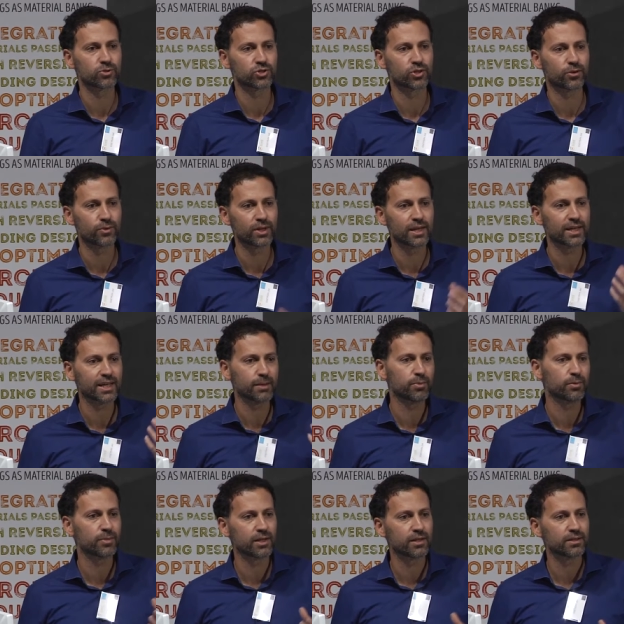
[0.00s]
which are really
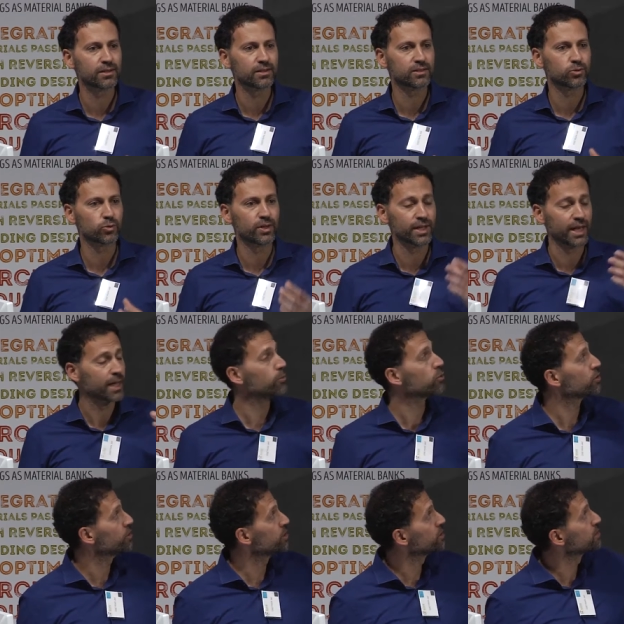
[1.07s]
capabilities to
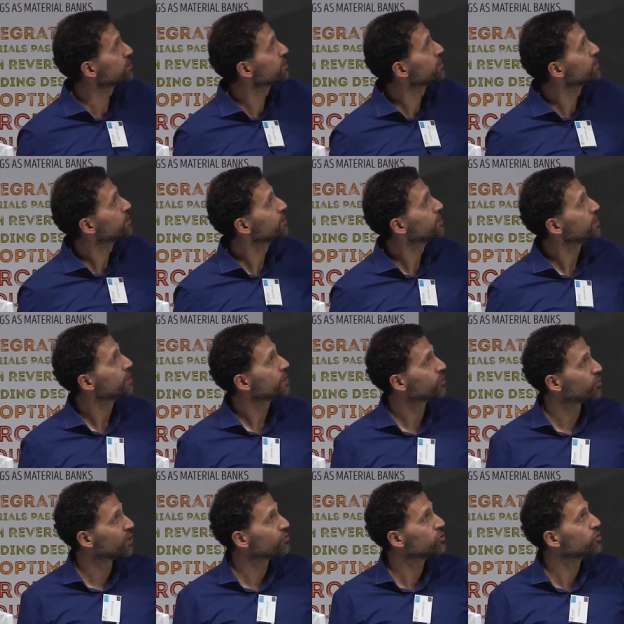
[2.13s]
enable this
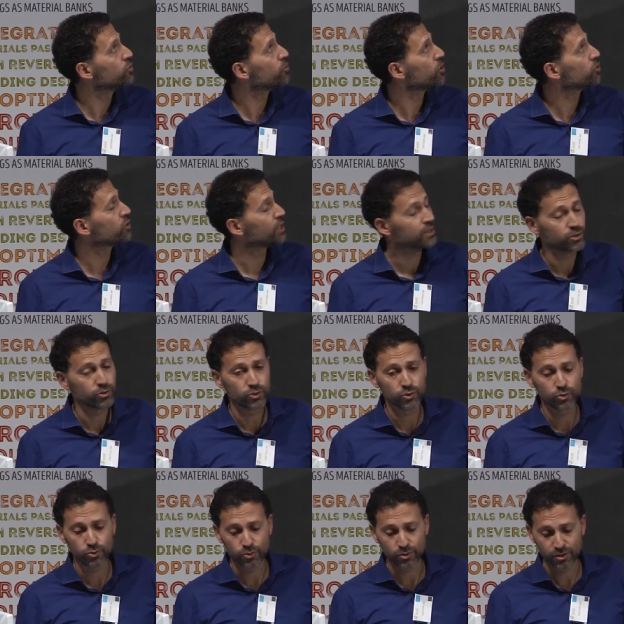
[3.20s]
revenue model and the
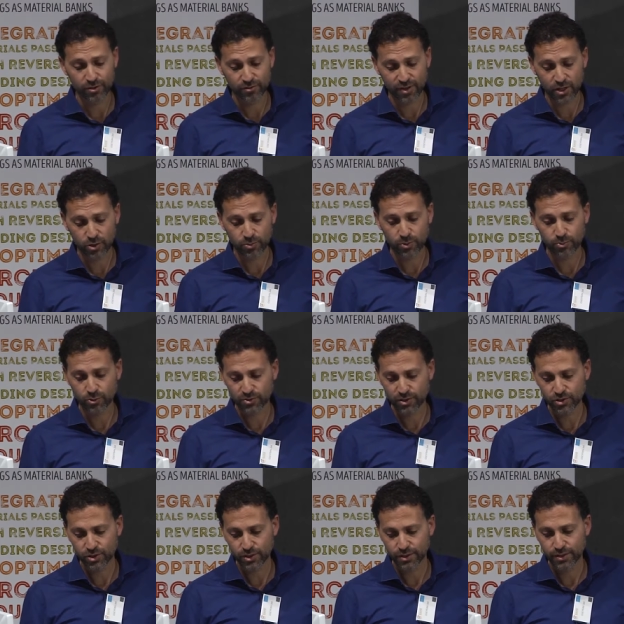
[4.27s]
new value
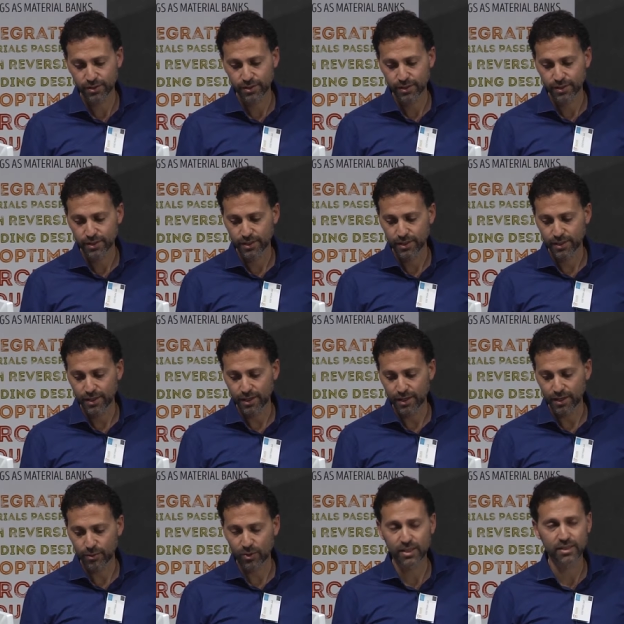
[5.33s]
proposition,
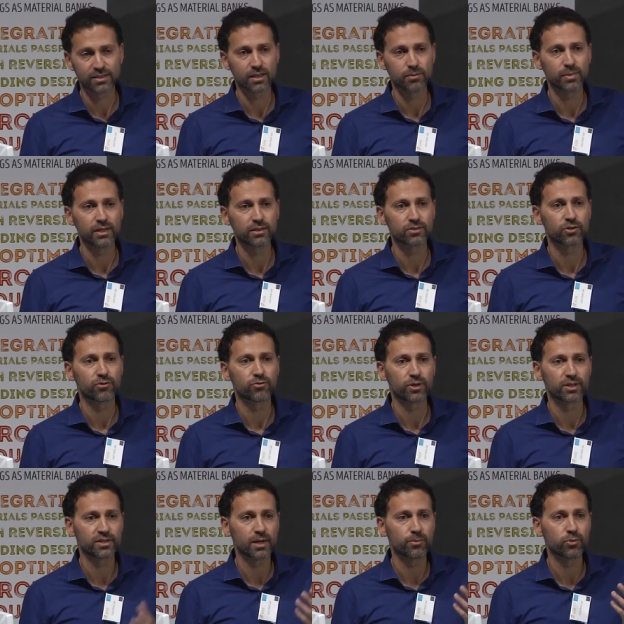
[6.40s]
what does that mean? So for
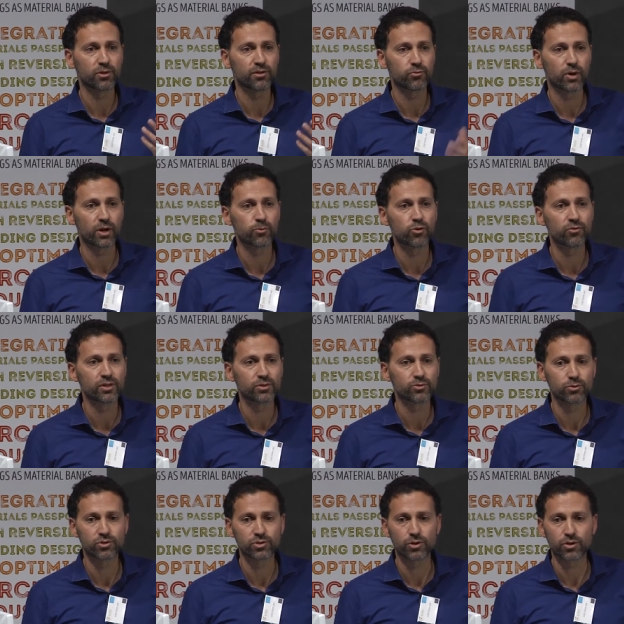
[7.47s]
example, if we're moving
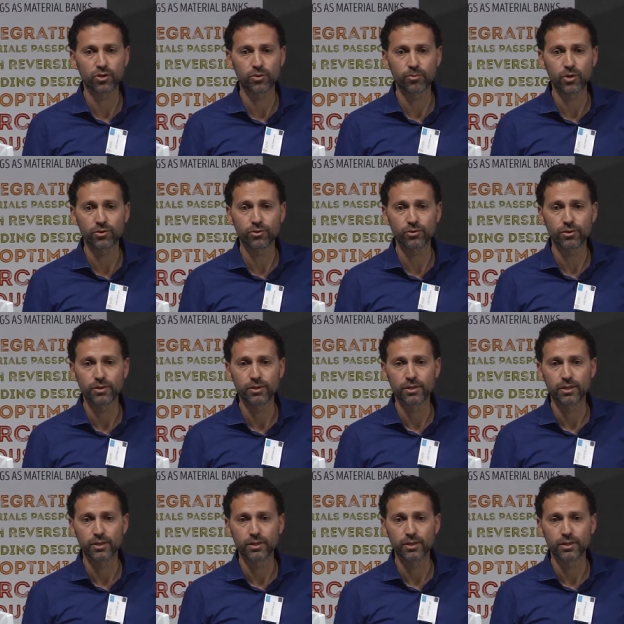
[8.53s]
to a circular model,